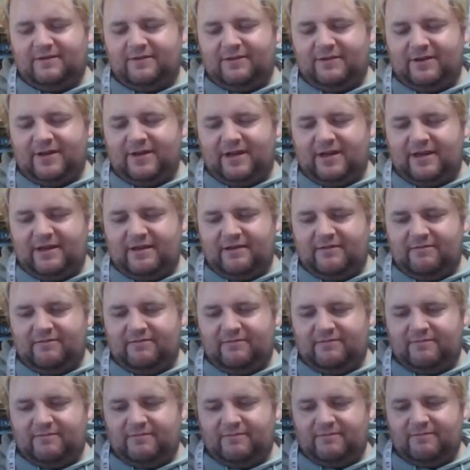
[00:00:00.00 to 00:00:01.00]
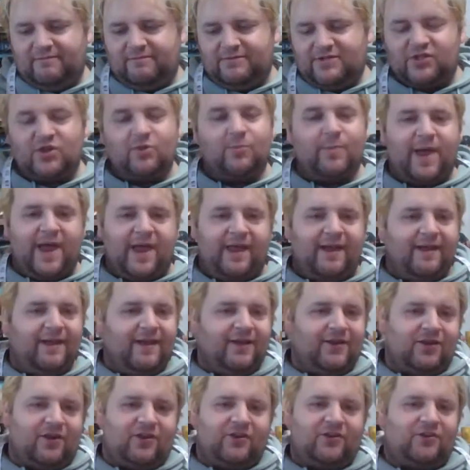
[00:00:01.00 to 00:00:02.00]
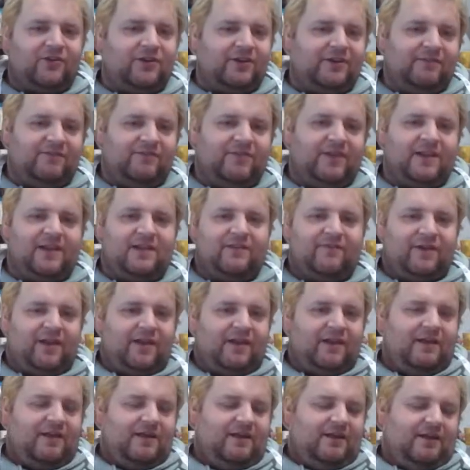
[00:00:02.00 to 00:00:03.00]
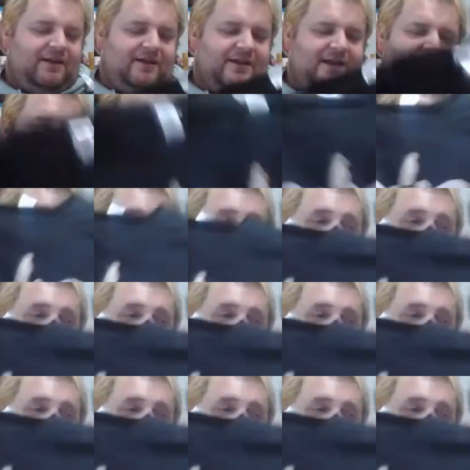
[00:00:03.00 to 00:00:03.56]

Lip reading: The Summit. God, I couldn't even think of it. Yeah, I got